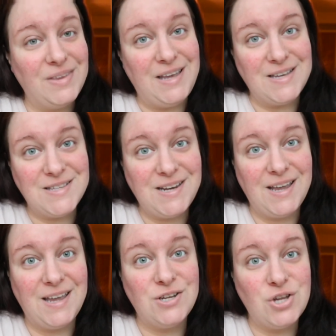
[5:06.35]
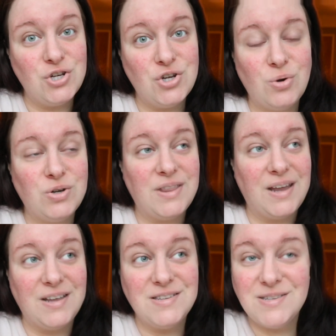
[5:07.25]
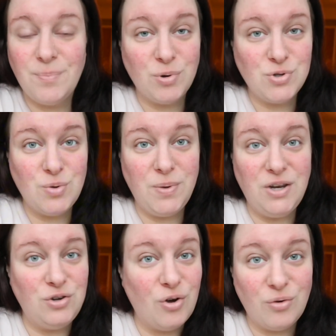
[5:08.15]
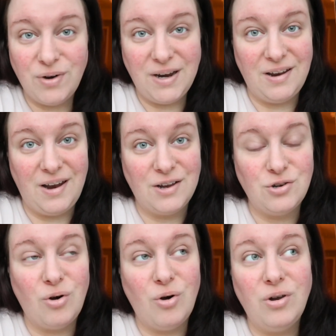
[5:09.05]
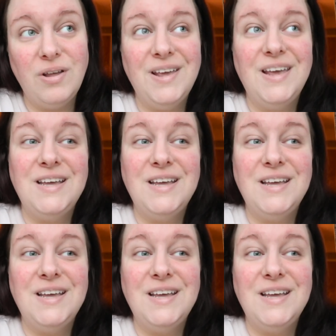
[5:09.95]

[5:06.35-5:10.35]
yesterday it showed that it's supposed to be not raining at all